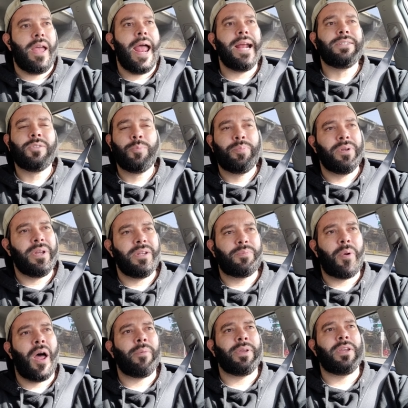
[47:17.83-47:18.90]
XRP is
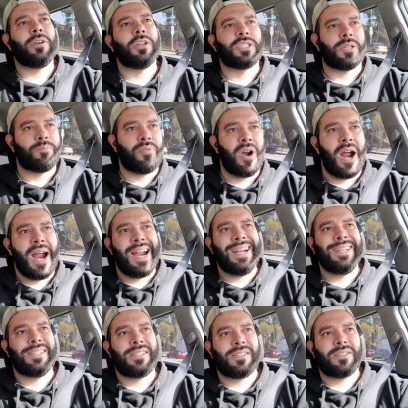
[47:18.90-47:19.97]
probably going to
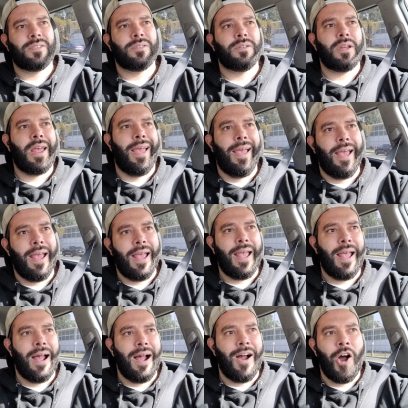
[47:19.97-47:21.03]
surprise
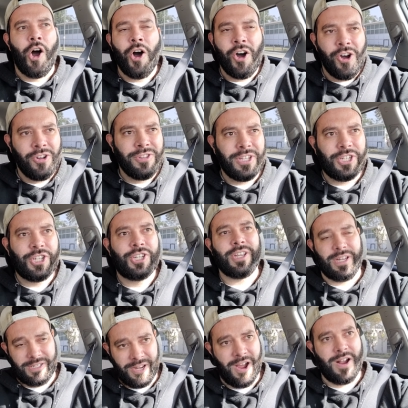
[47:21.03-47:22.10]
all the
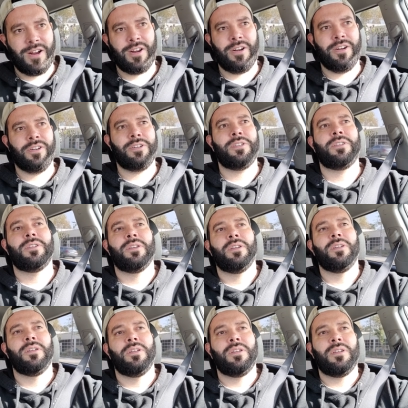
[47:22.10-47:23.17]
shit talkers,
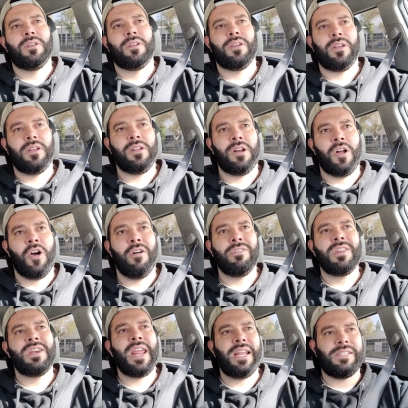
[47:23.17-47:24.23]
you know, all
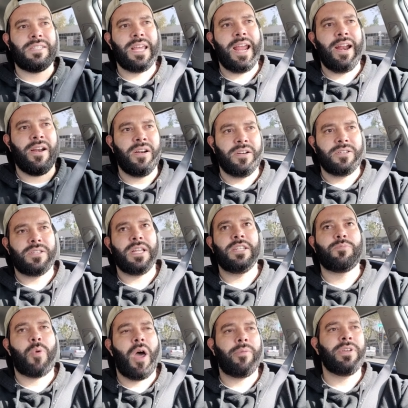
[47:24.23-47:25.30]
the naysayers,
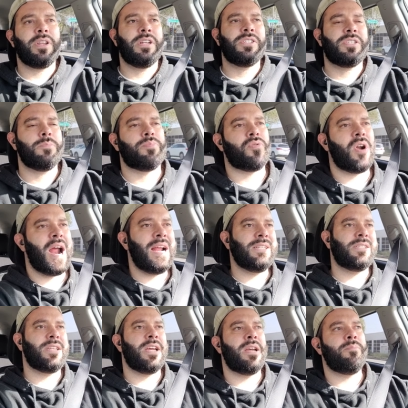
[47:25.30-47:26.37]
it's probably going to
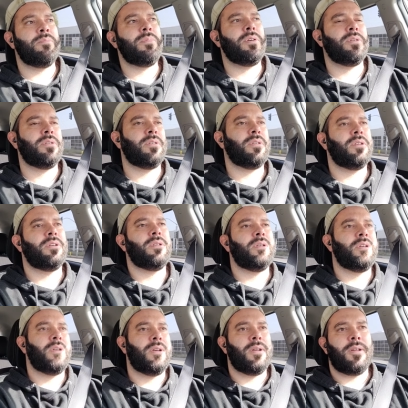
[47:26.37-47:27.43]
surprise
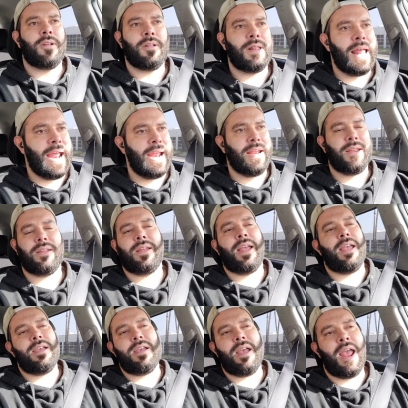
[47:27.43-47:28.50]
them, like,
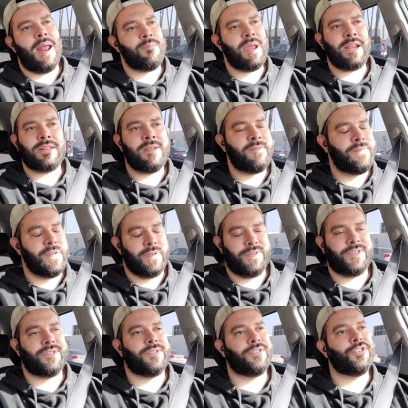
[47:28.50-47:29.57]
and make them feel
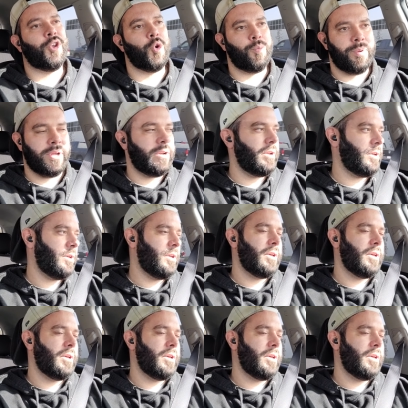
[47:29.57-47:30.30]
stupid,